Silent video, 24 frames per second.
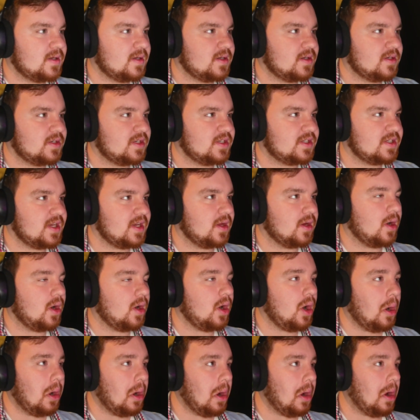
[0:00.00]
She's in.
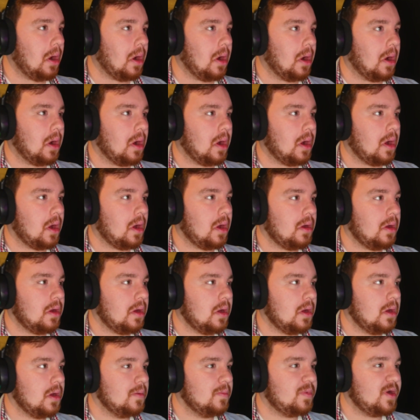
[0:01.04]
Oh!
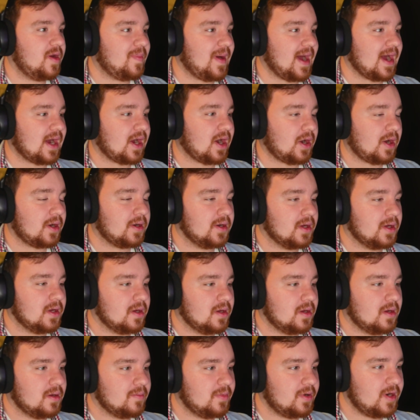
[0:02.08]
Put it back on!
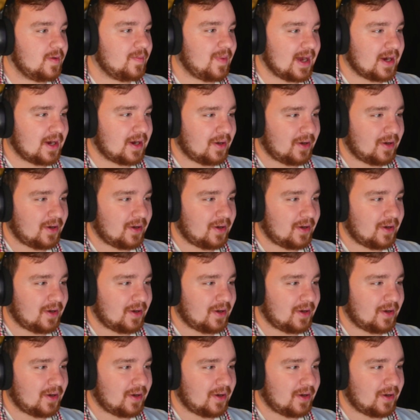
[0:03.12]
Put it back on!